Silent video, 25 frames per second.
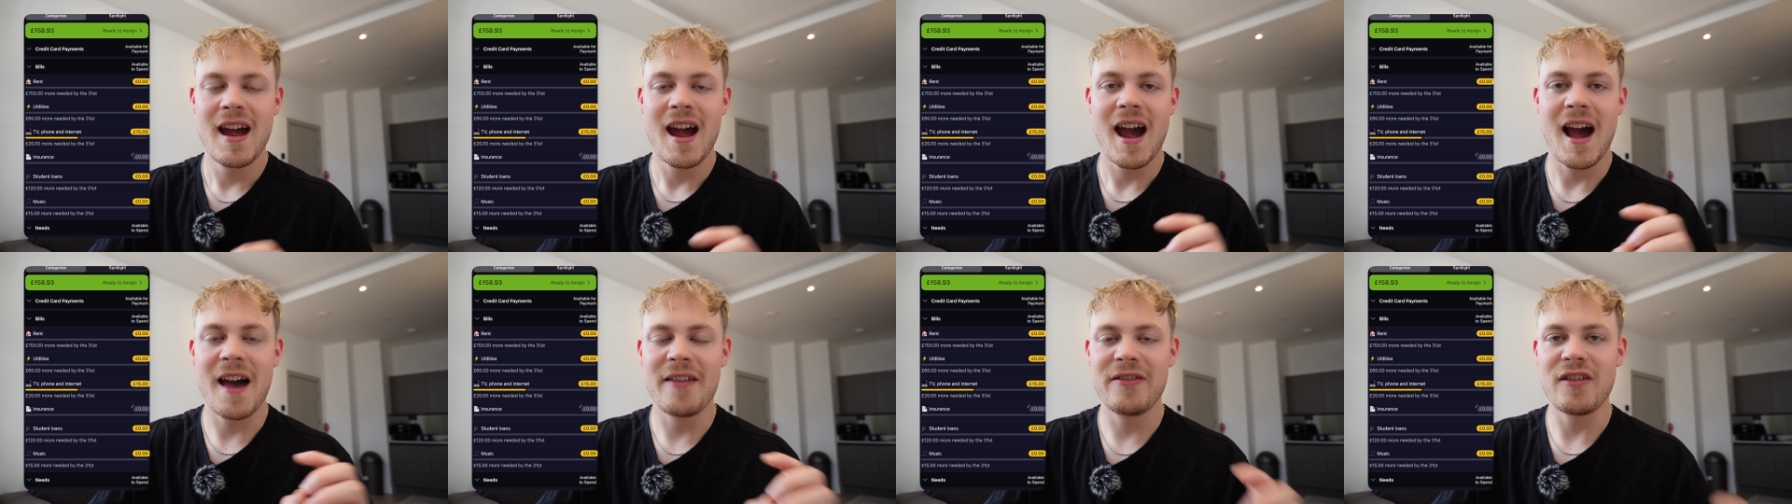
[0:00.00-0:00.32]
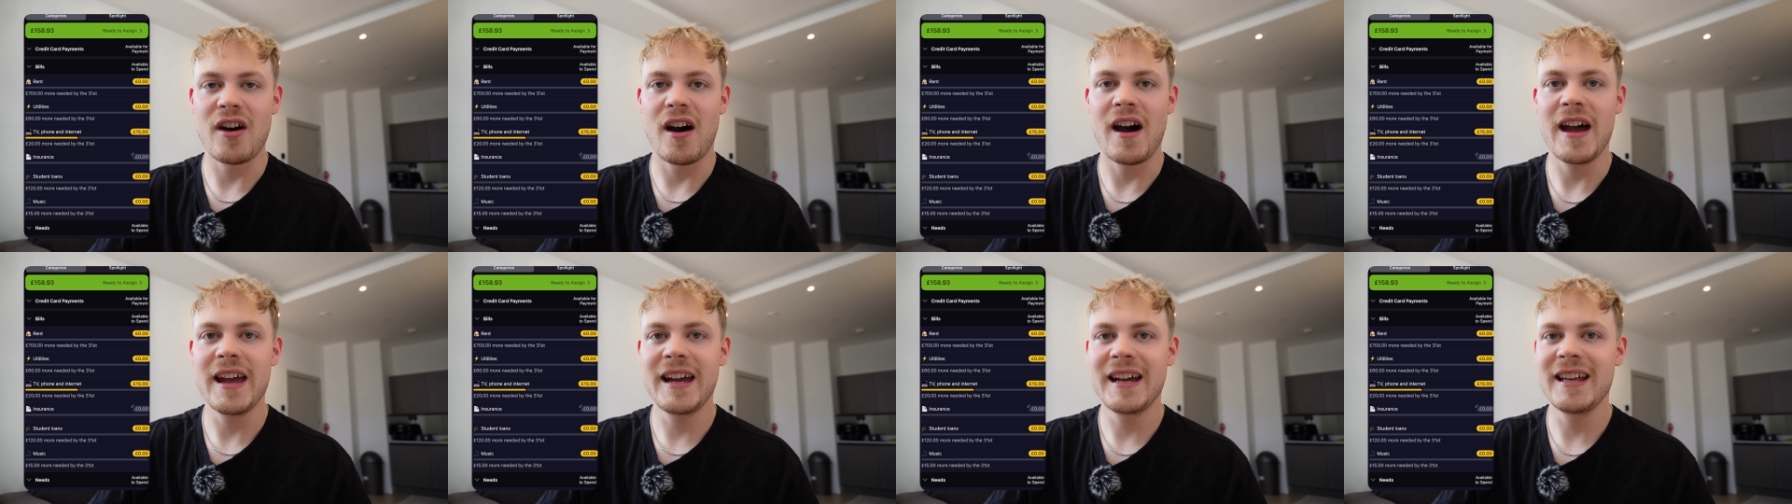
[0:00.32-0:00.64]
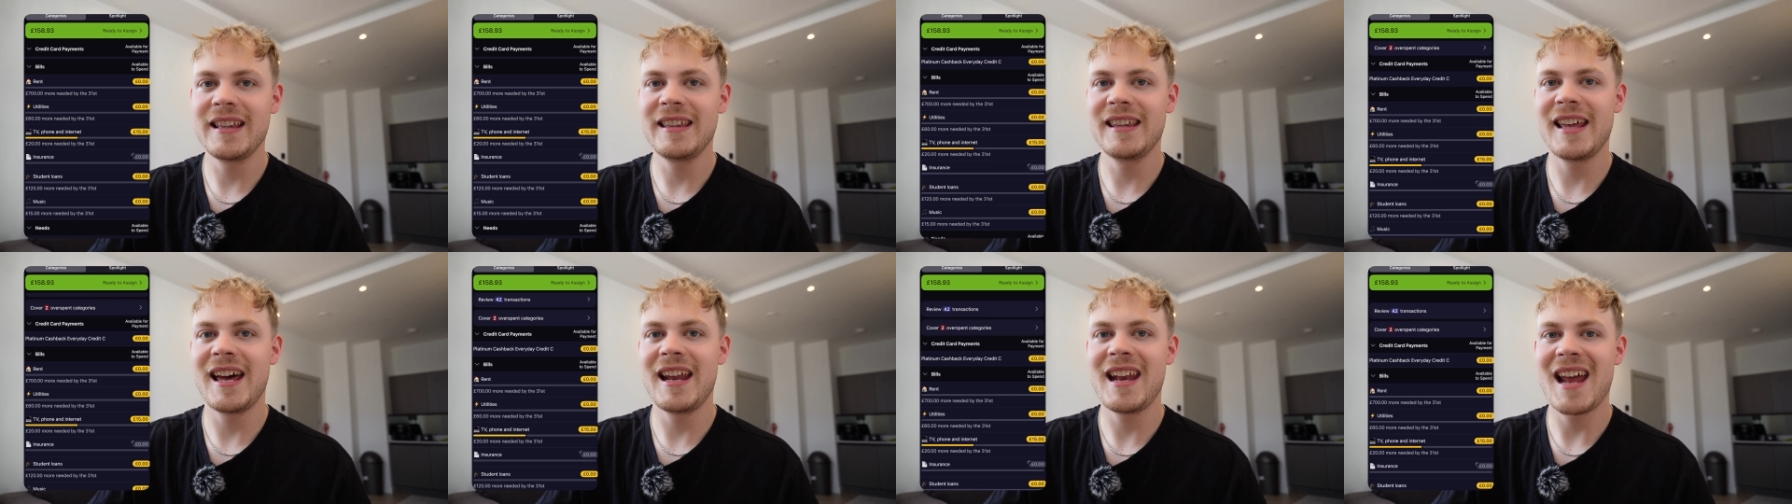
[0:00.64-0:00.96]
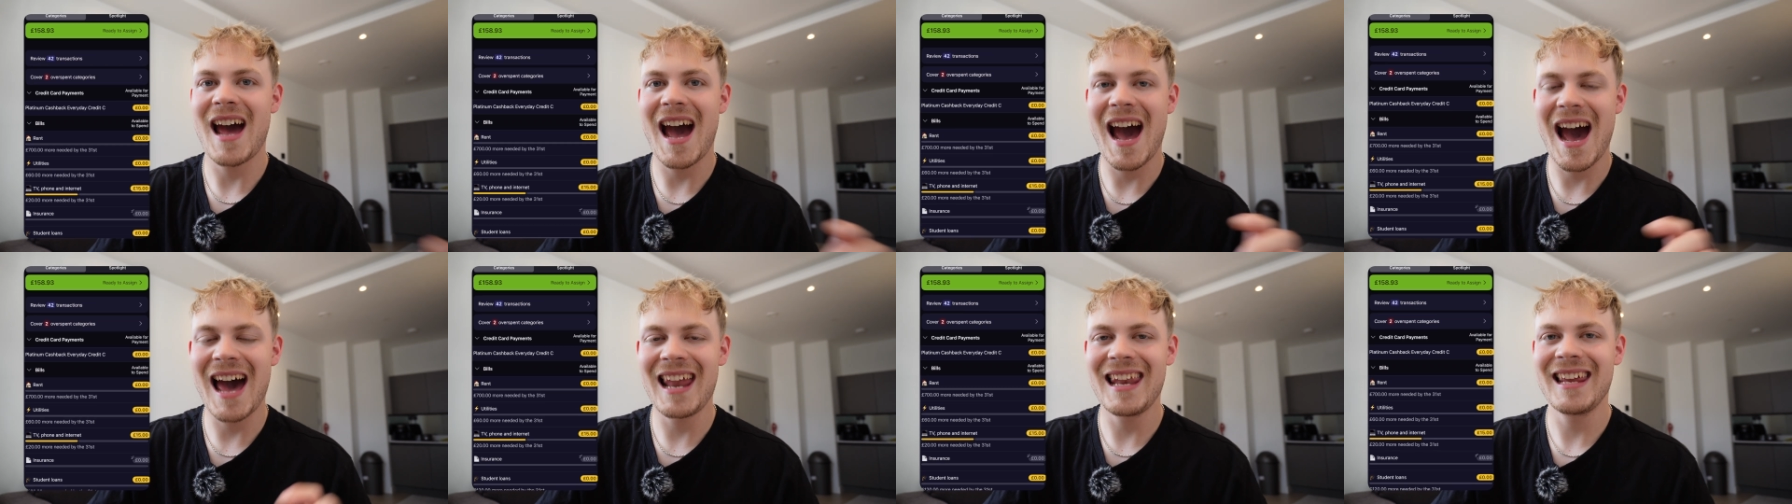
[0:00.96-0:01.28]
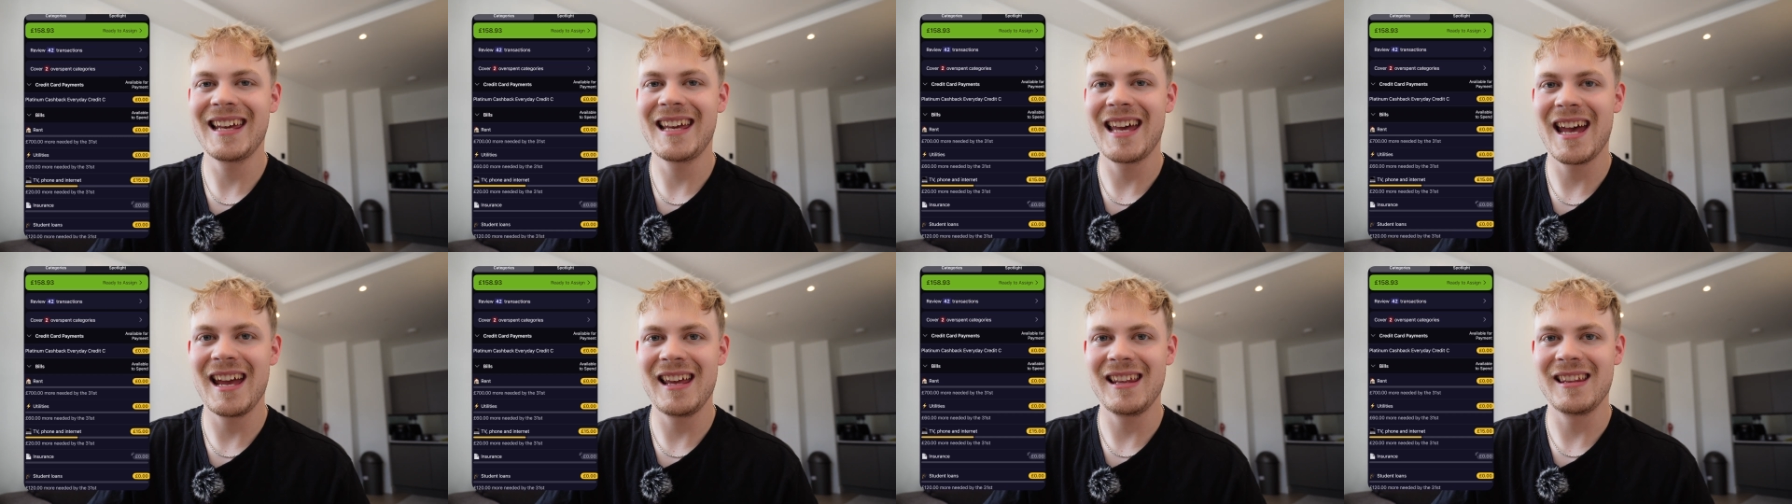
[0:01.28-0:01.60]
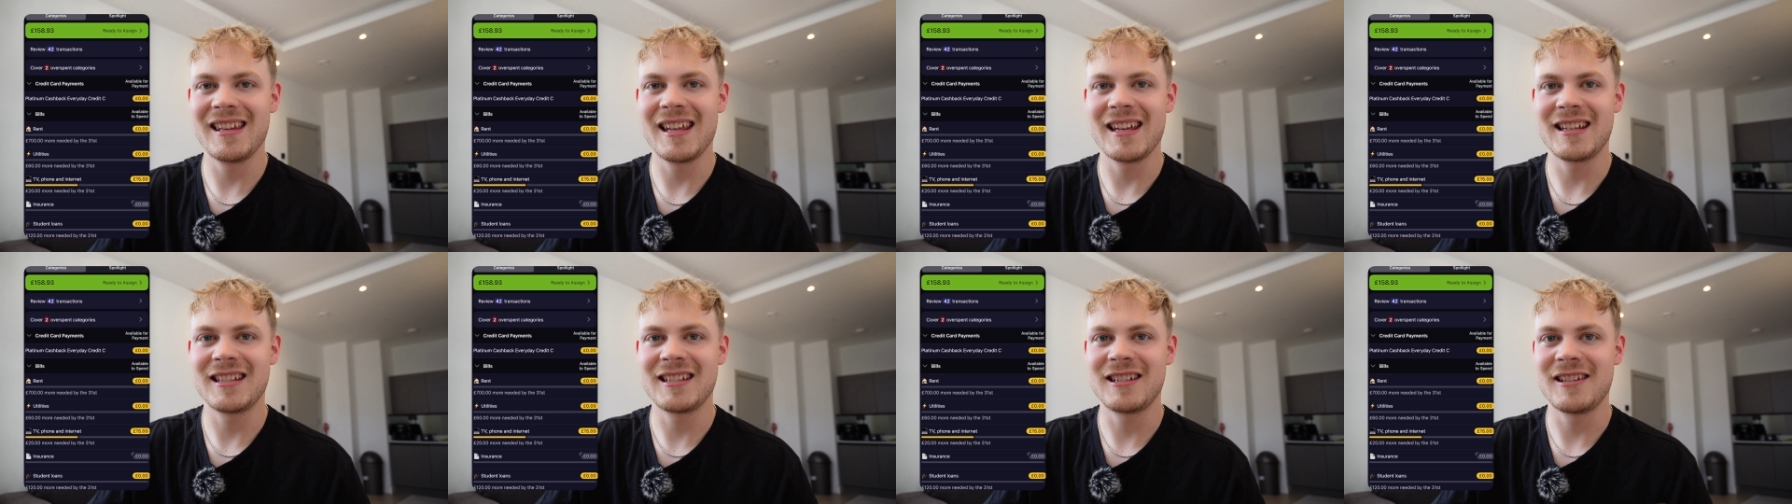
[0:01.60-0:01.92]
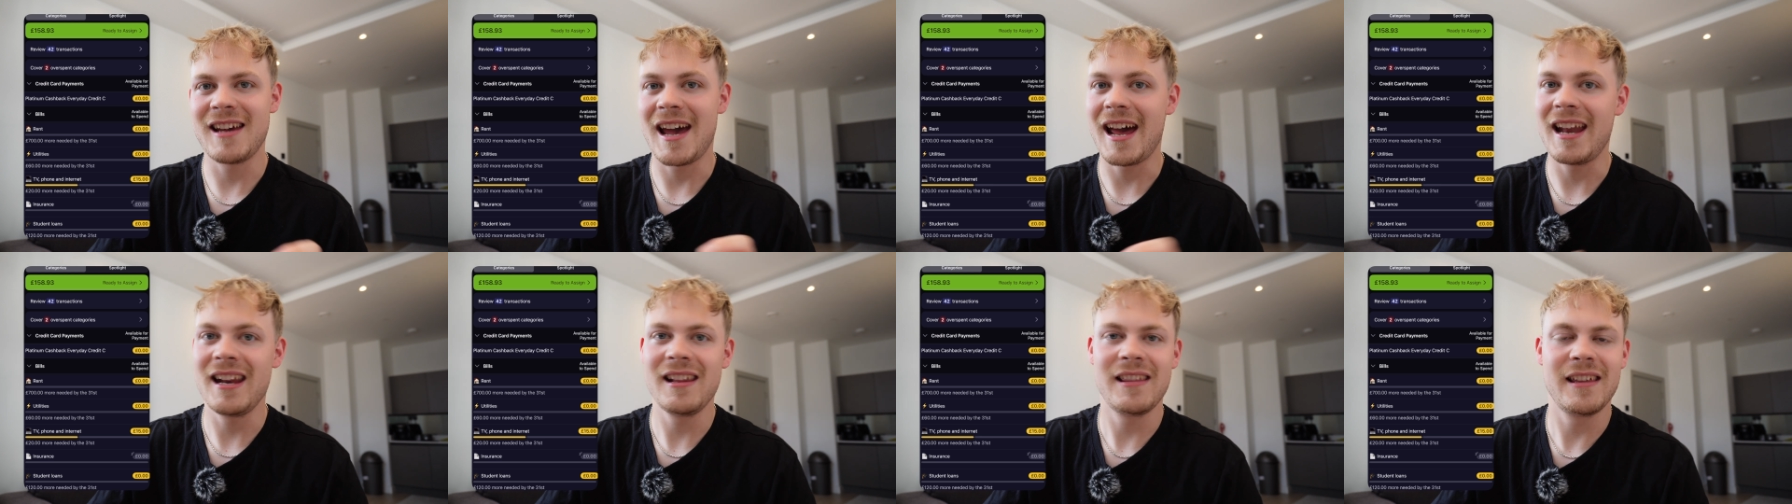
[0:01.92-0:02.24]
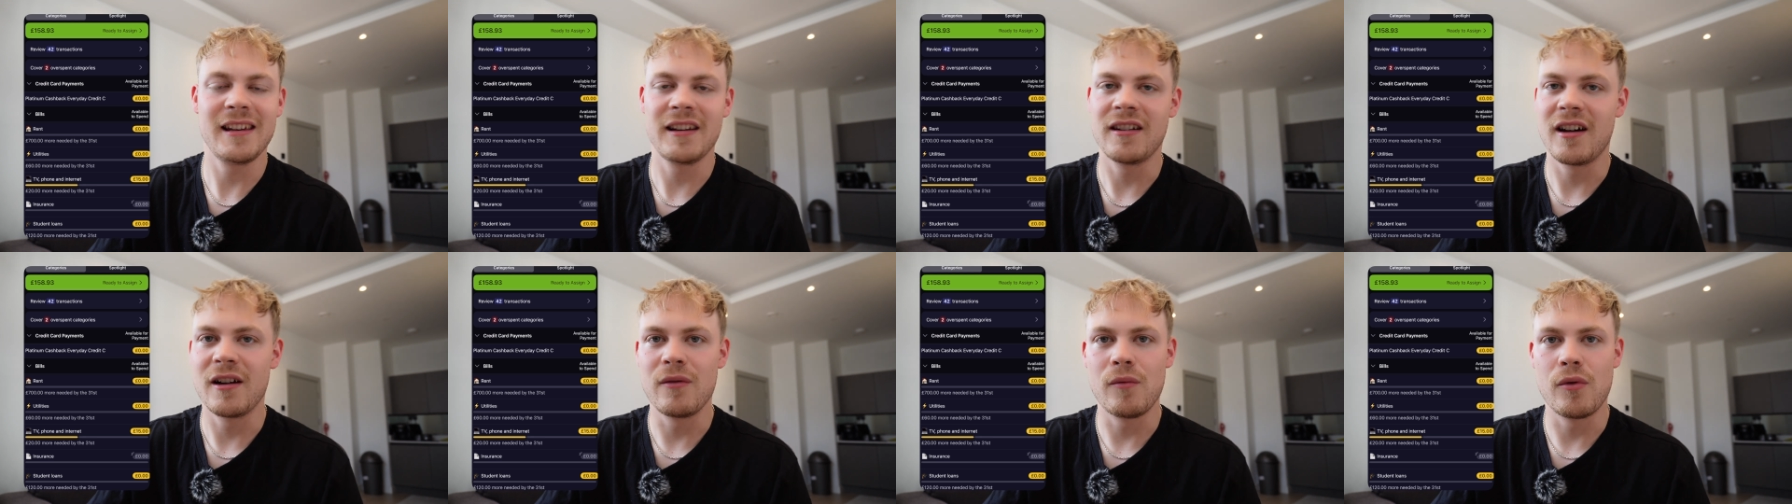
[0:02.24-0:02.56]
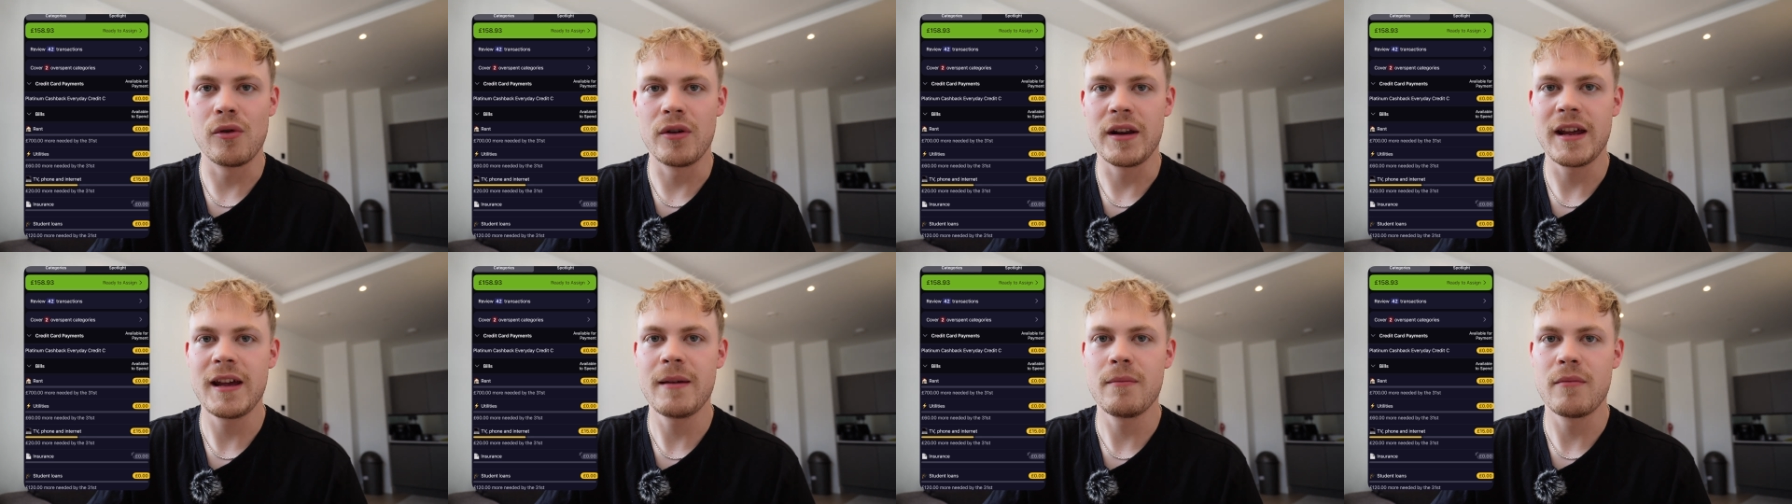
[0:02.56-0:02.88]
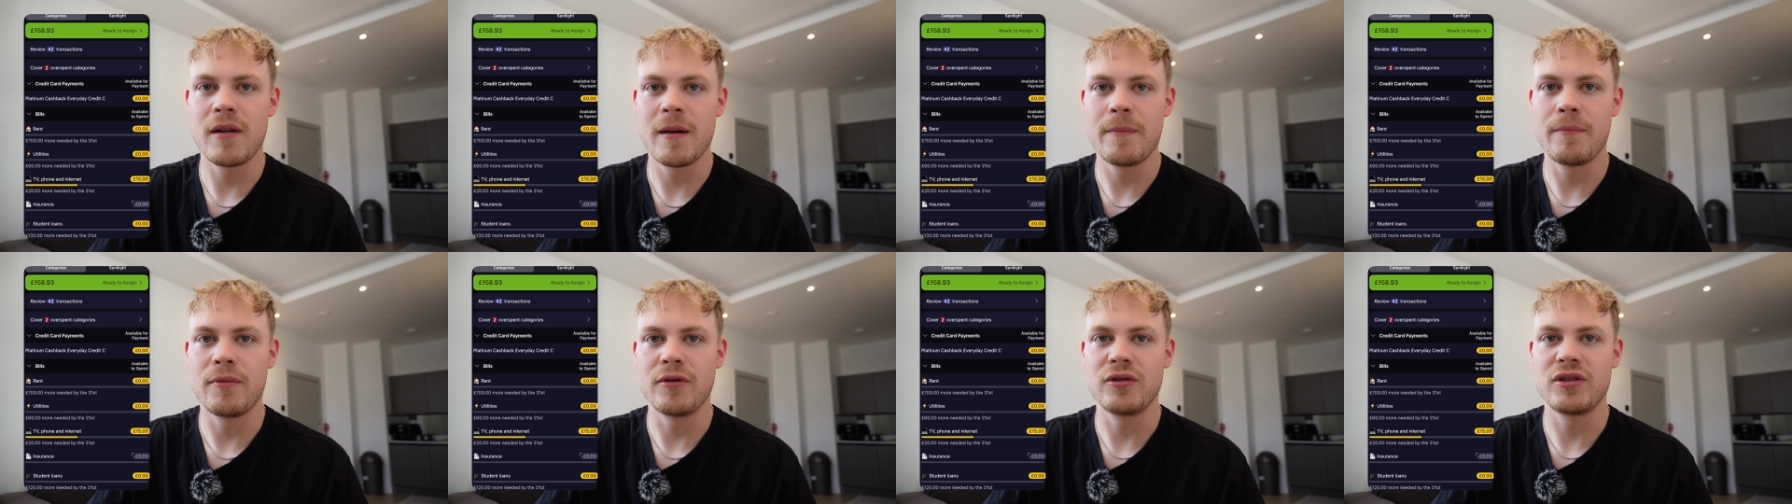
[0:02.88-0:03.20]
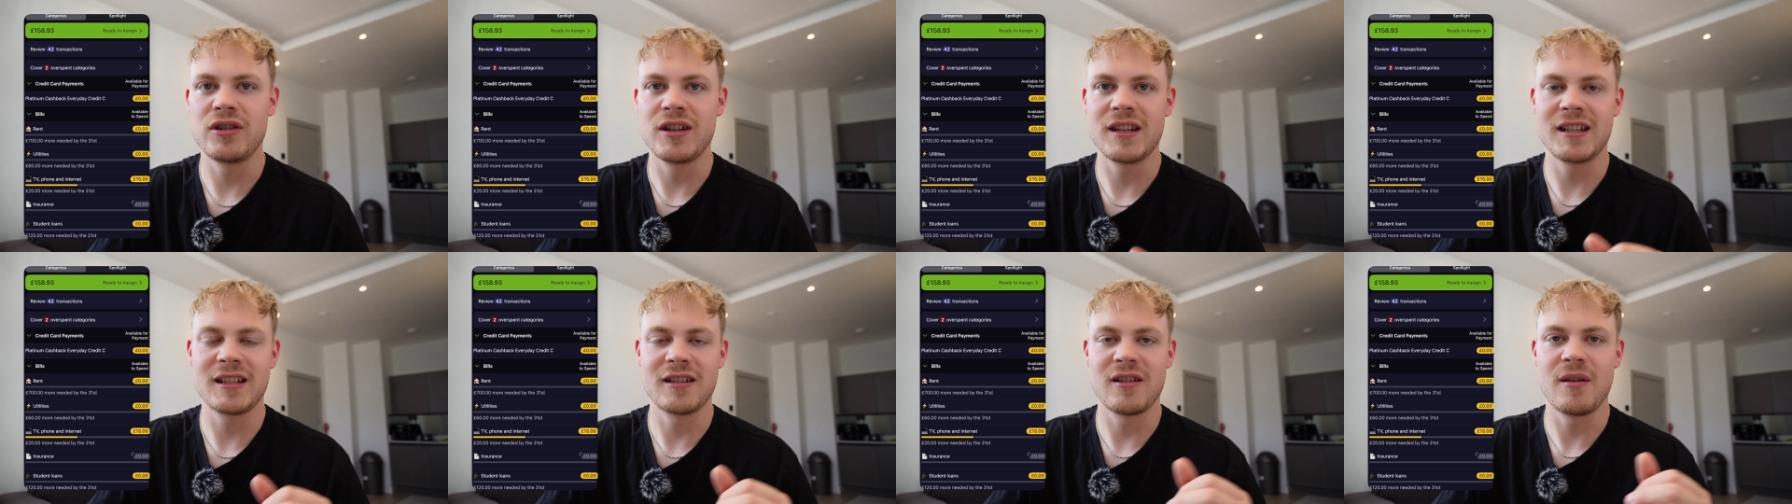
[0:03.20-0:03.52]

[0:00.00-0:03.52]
and I can then allocate this to anything I want in my budget.